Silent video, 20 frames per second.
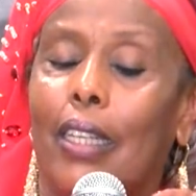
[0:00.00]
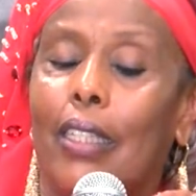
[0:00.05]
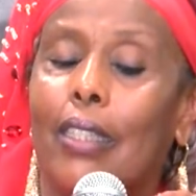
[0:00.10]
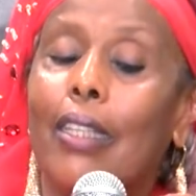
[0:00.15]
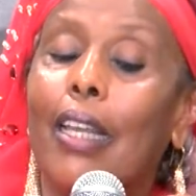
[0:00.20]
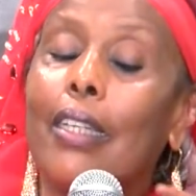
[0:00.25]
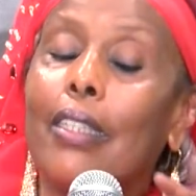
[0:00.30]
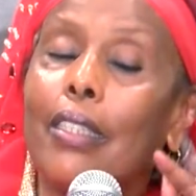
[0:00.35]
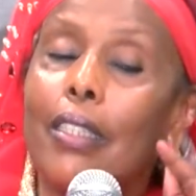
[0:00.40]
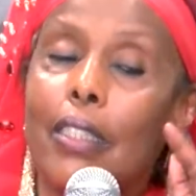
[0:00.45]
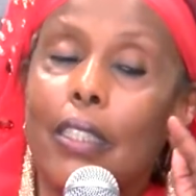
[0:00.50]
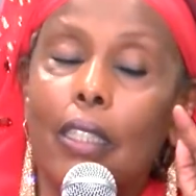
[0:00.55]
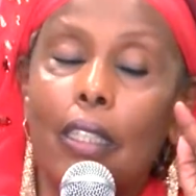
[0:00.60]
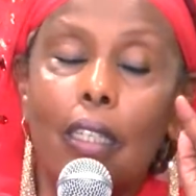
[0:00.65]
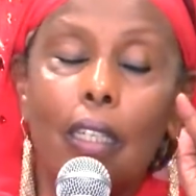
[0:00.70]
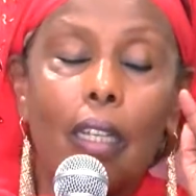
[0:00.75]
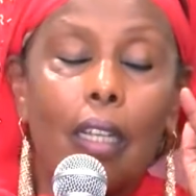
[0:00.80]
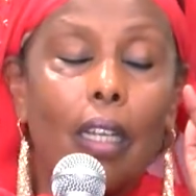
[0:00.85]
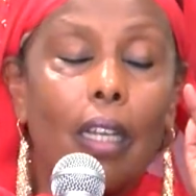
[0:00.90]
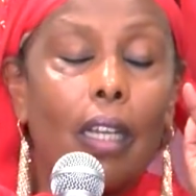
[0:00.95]
That
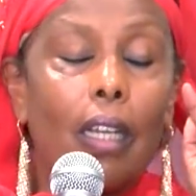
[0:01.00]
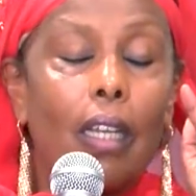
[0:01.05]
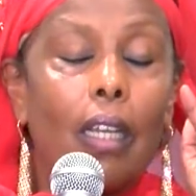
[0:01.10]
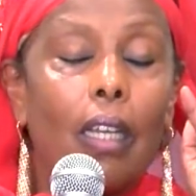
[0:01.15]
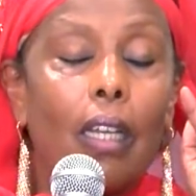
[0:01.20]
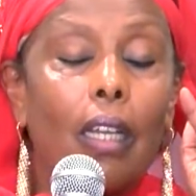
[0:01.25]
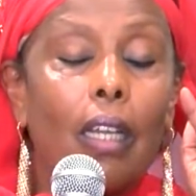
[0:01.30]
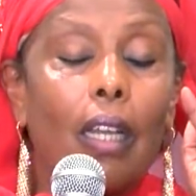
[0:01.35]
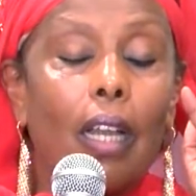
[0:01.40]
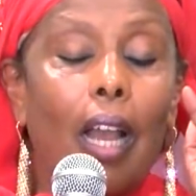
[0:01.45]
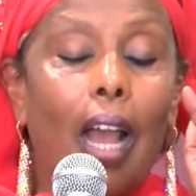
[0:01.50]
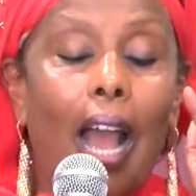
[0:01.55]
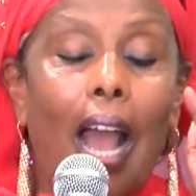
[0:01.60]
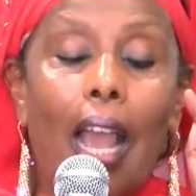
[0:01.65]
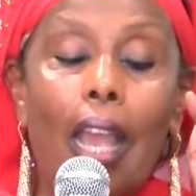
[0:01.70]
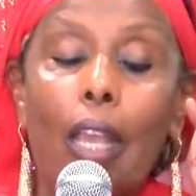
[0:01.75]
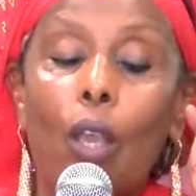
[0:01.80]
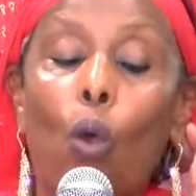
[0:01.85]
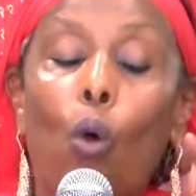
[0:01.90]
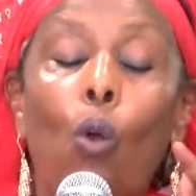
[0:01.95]

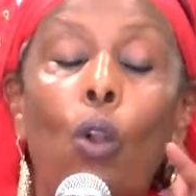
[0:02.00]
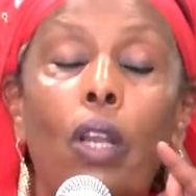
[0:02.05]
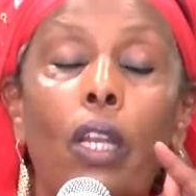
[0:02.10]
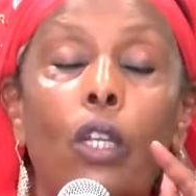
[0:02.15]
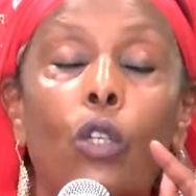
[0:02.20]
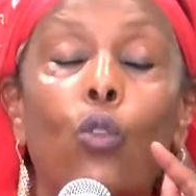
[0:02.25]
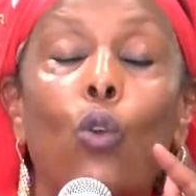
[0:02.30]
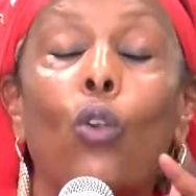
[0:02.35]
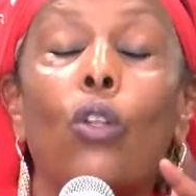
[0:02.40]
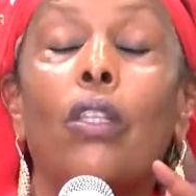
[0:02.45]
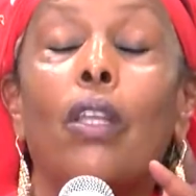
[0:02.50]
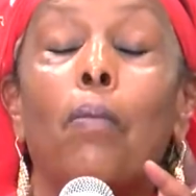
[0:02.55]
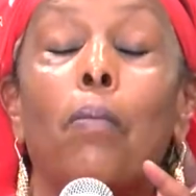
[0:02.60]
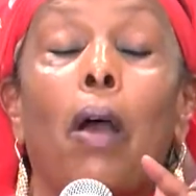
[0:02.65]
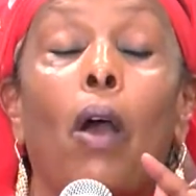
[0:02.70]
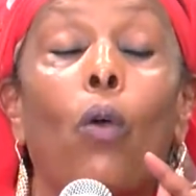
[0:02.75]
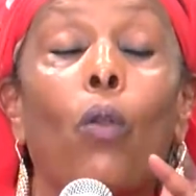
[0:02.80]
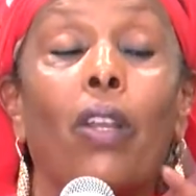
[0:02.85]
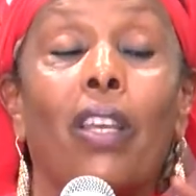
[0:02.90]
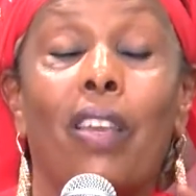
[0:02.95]
I only told them
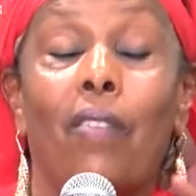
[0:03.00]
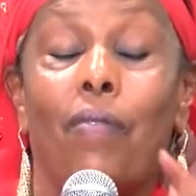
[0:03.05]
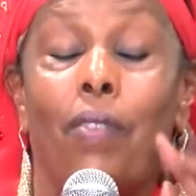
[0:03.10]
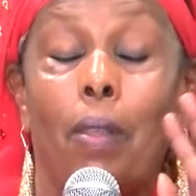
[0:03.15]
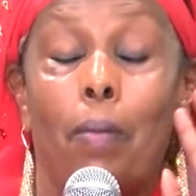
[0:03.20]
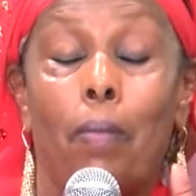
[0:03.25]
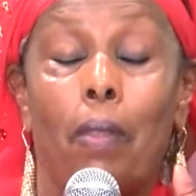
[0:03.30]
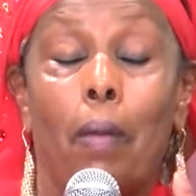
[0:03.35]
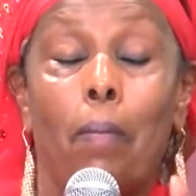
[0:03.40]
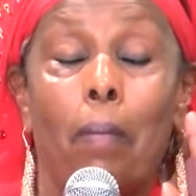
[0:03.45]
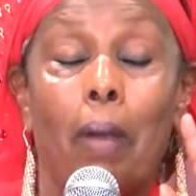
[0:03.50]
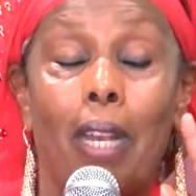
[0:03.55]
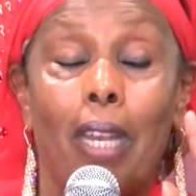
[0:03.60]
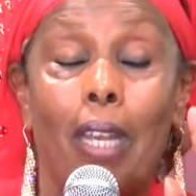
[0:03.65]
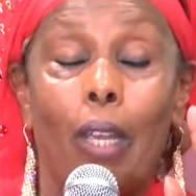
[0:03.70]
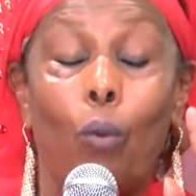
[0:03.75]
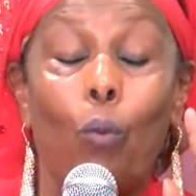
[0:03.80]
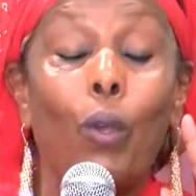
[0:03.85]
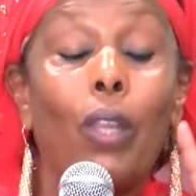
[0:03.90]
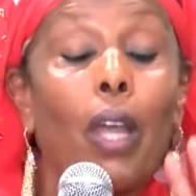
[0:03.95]
I will give them the
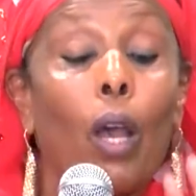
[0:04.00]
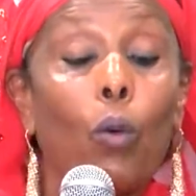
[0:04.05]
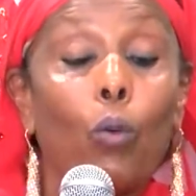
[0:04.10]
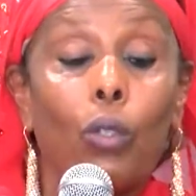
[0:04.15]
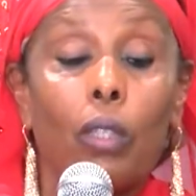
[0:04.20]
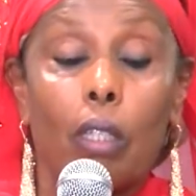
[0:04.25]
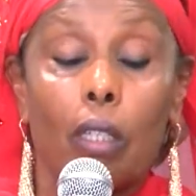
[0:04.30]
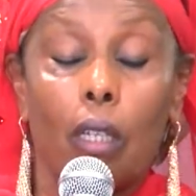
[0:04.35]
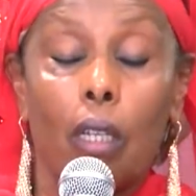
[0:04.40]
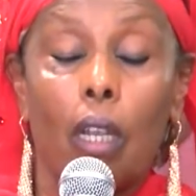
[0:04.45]
money without